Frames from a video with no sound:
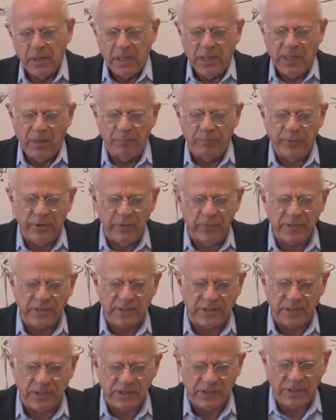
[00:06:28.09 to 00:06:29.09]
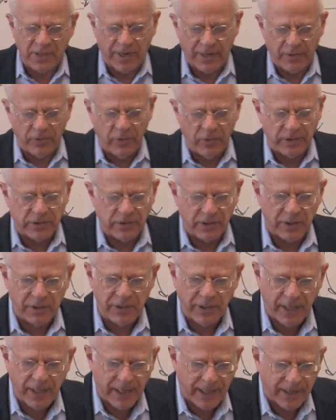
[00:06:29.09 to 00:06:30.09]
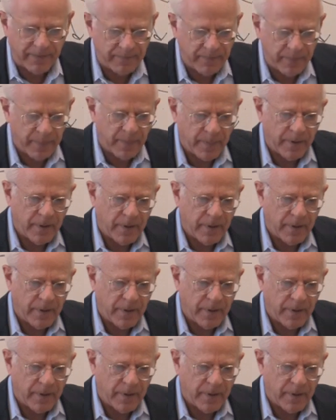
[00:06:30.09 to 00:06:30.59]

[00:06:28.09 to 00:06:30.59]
Empiricists are going to claim